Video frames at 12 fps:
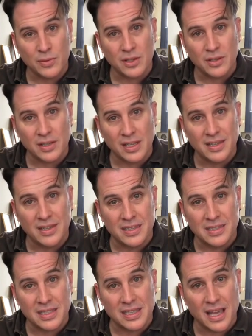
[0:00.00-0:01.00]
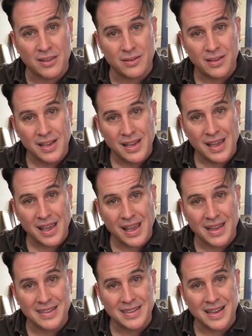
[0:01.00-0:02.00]
We're in this together,
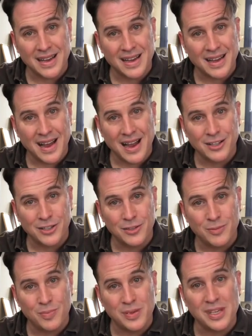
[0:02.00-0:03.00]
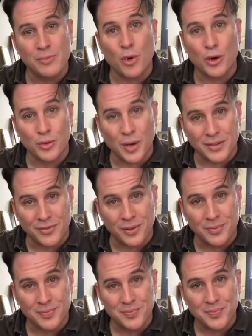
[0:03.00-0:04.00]
and I couldn't be more
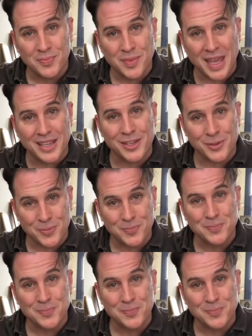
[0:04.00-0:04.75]
grateful. Thank you.